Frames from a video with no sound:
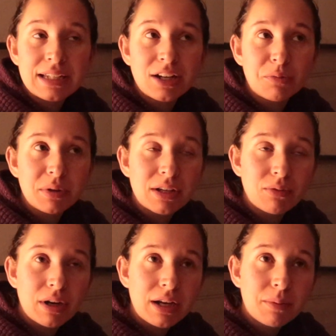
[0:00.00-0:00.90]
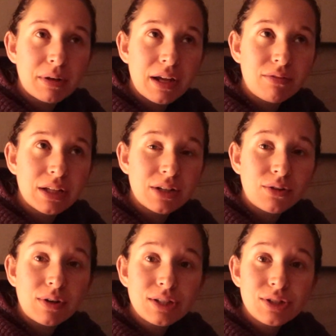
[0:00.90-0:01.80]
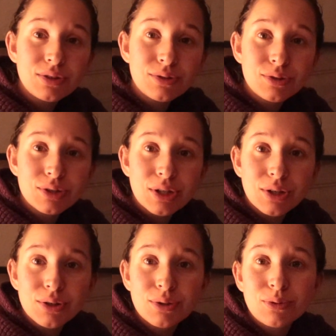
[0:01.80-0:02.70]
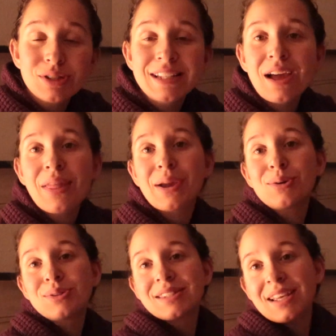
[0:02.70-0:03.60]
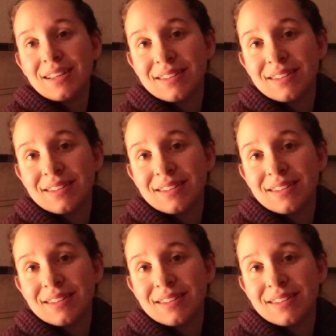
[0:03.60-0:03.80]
to get up and get ready, but I really don't want to, so we'll see how that goes.